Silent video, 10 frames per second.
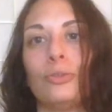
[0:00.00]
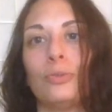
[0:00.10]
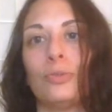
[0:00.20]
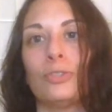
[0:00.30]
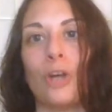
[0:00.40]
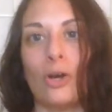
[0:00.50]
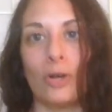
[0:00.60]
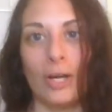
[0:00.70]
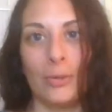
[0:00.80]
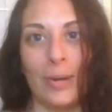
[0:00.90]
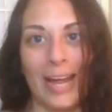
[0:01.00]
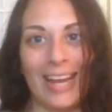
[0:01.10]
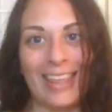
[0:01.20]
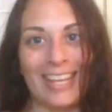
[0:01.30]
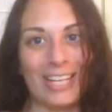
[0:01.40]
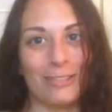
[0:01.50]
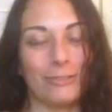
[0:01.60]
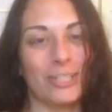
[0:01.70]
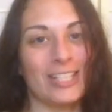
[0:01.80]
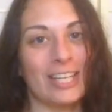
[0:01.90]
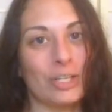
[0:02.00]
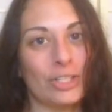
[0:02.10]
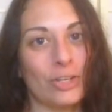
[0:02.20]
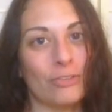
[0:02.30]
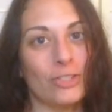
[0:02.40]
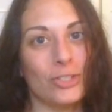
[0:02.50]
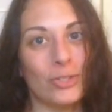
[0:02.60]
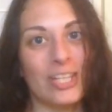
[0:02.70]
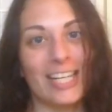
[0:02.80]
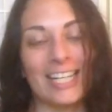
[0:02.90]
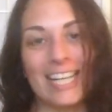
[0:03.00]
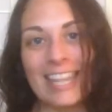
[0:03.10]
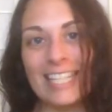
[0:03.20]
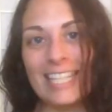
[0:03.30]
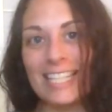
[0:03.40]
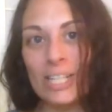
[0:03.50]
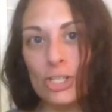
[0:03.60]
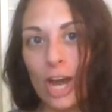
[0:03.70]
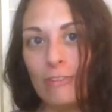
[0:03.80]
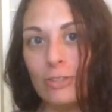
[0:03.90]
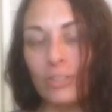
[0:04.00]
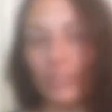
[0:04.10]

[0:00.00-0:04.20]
start right away that you're forcing yourself to do a technique that doesn't jive with